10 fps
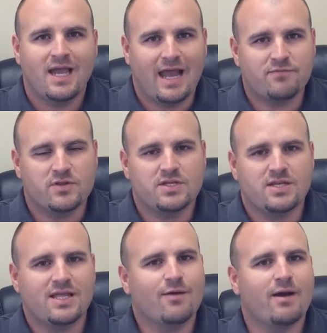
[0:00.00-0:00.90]
After the
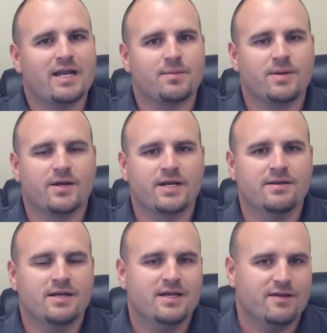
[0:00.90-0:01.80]
10-day waiting
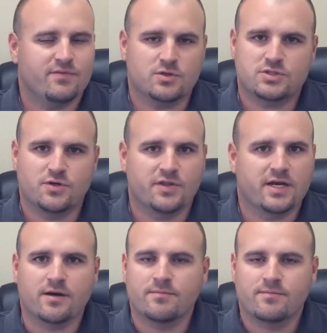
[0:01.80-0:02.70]
period, if they're still
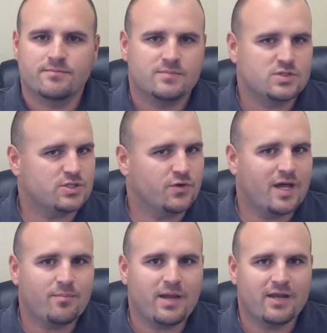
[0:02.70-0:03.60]
there, still
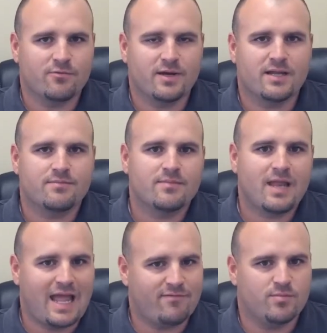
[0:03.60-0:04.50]
not paying rent,
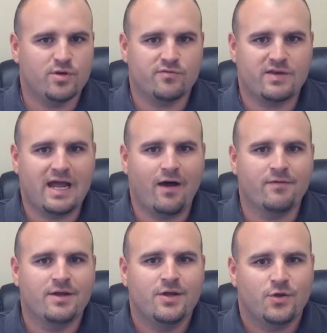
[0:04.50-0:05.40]
haven't moved
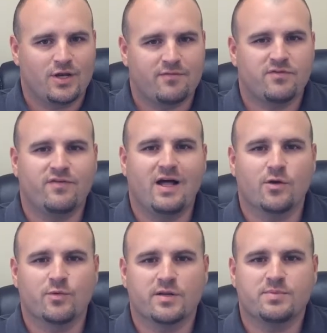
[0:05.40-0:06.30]
out, you're going to have to file
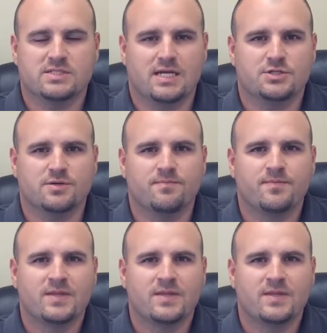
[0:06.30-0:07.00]
a writ of possession.